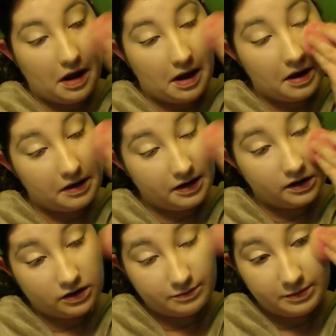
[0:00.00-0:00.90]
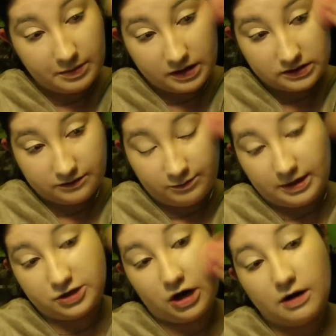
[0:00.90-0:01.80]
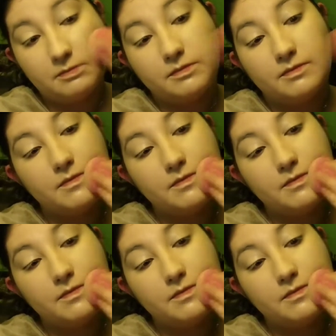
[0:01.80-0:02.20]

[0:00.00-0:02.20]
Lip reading: And it could be because of my job.